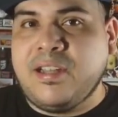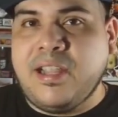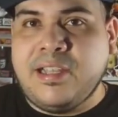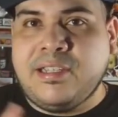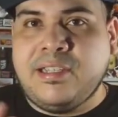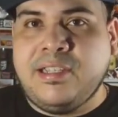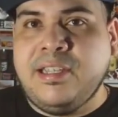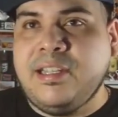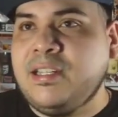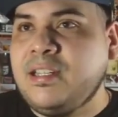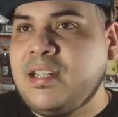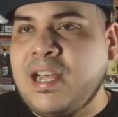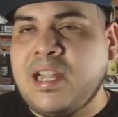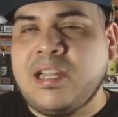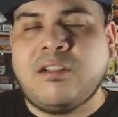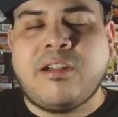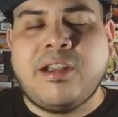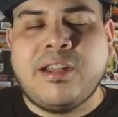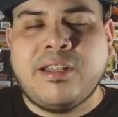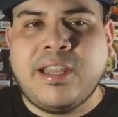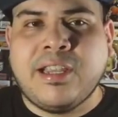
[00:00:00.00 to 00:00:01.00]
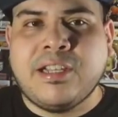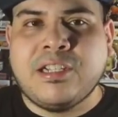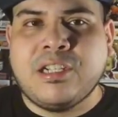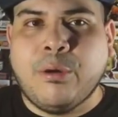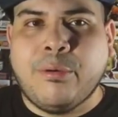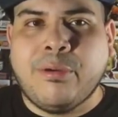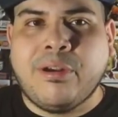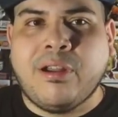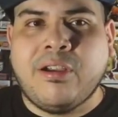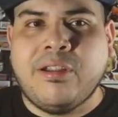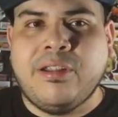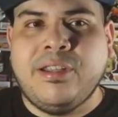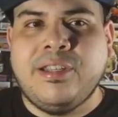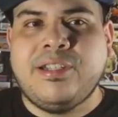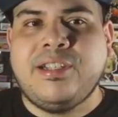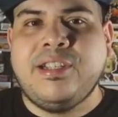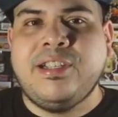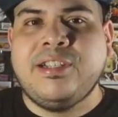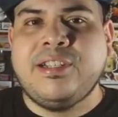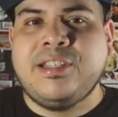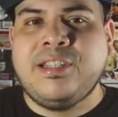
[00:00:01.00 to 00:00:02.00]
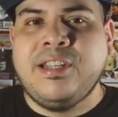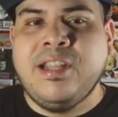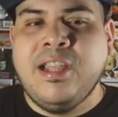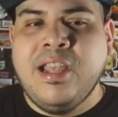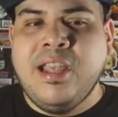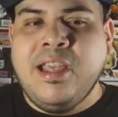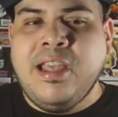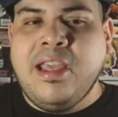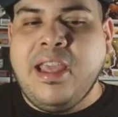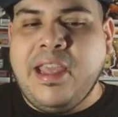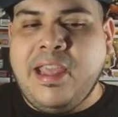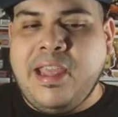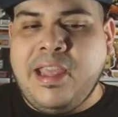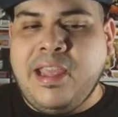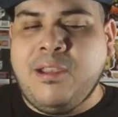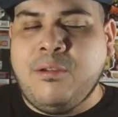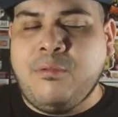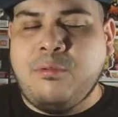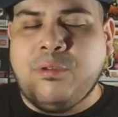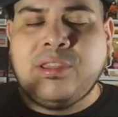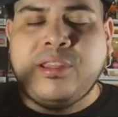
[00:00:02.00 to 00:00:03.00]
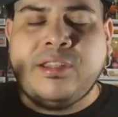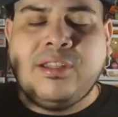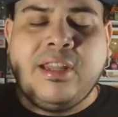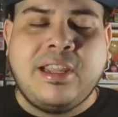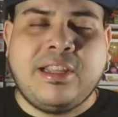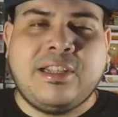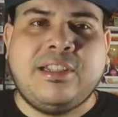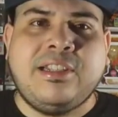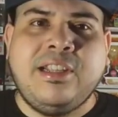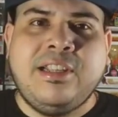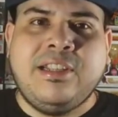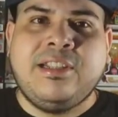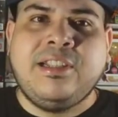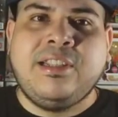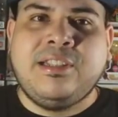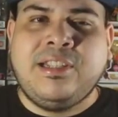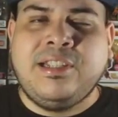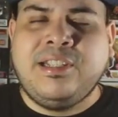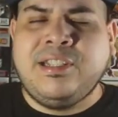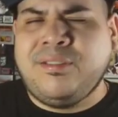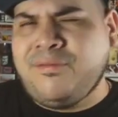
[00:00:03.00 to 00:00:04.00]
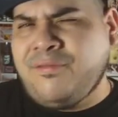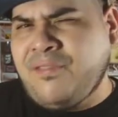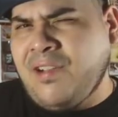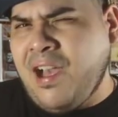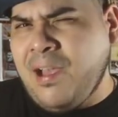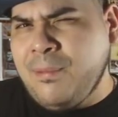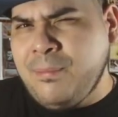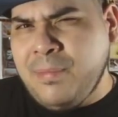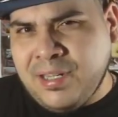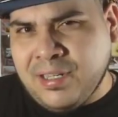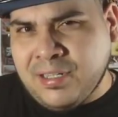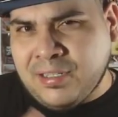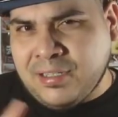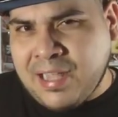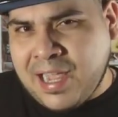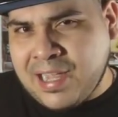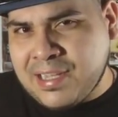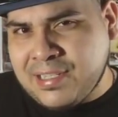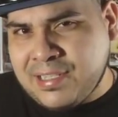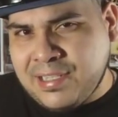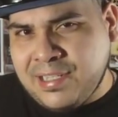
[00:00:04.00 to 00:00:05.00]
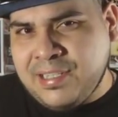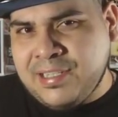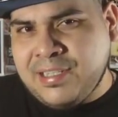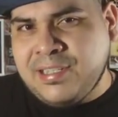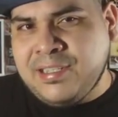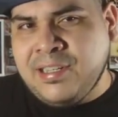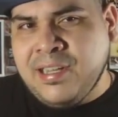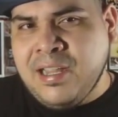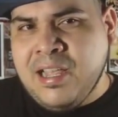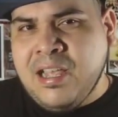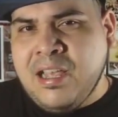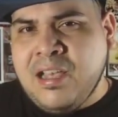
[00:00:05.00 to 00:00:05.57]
They did a lot of great things going on this season, and with the next season, season 5 being the last season,